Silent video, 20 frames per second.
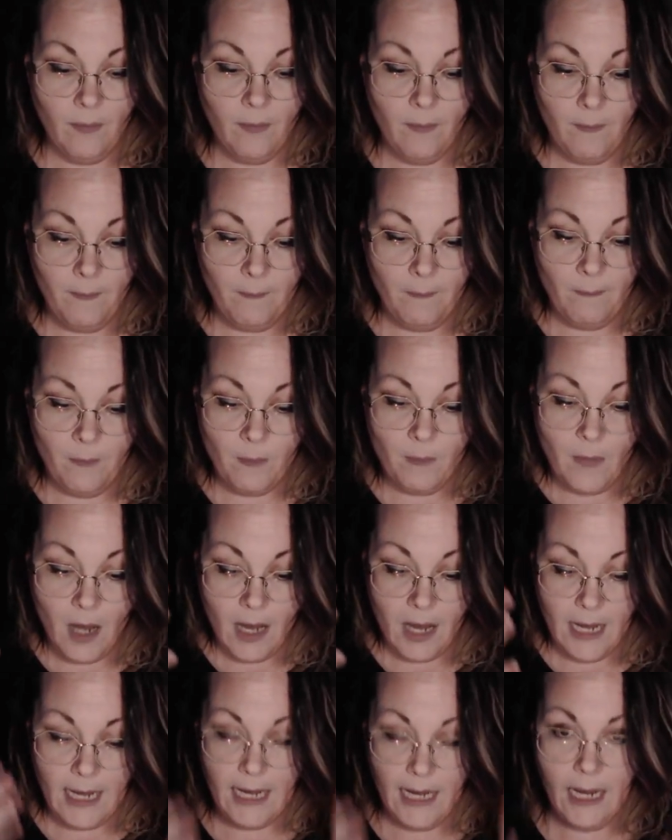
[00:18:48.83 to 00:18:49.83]

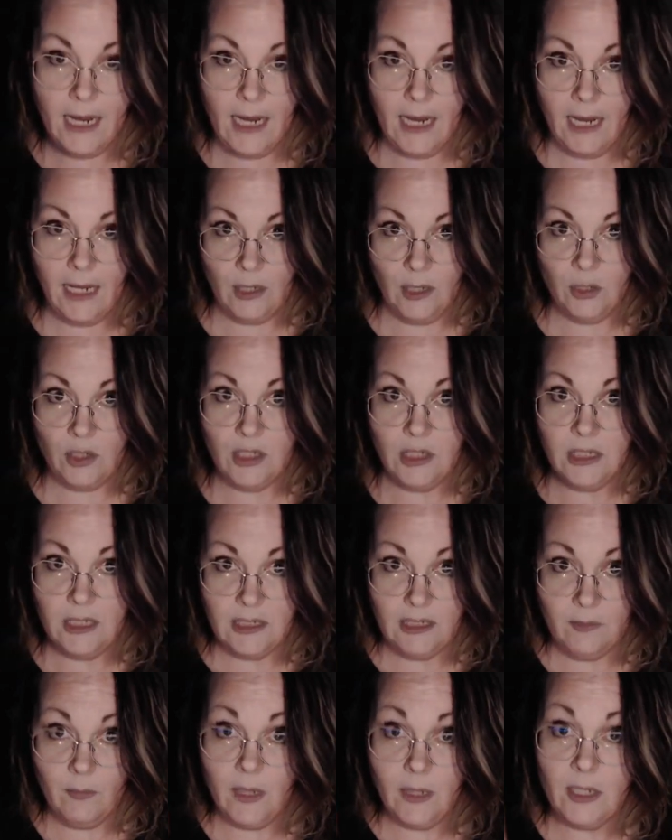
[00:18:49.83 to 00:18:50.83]
my energies
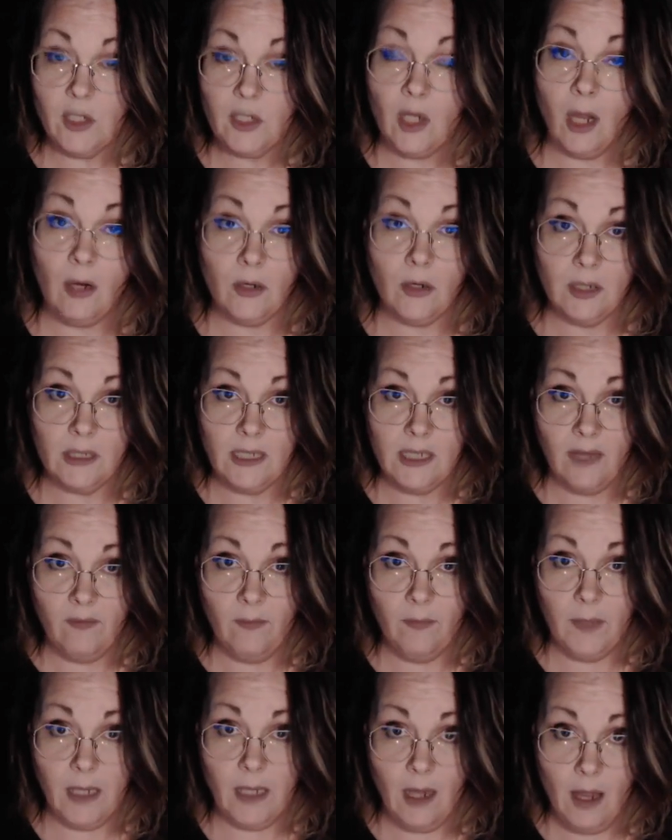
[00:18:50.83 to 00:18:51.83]
and my chakras have
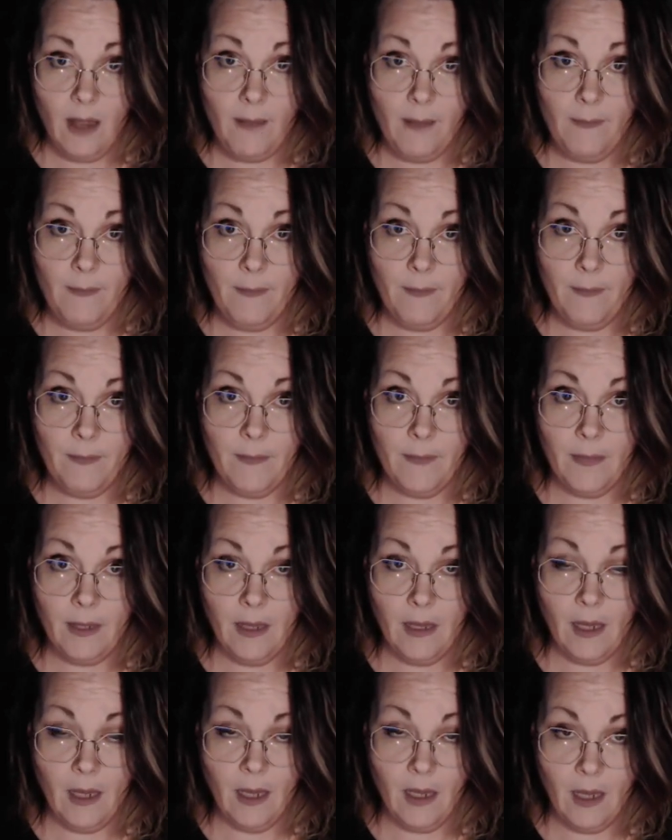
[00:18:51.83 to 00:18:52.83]
become
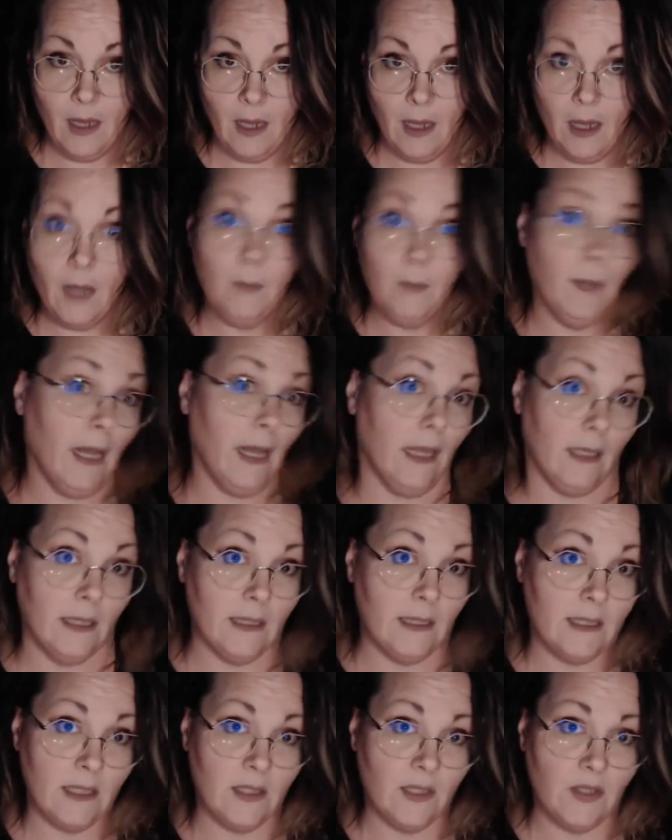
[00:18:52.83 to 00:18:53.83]

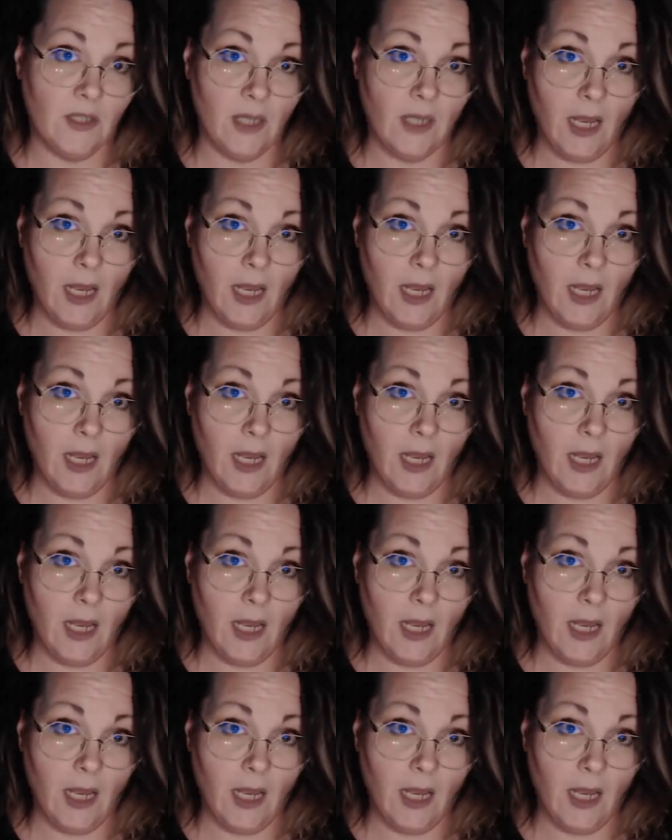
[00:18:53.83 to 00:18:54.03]
unbalanced.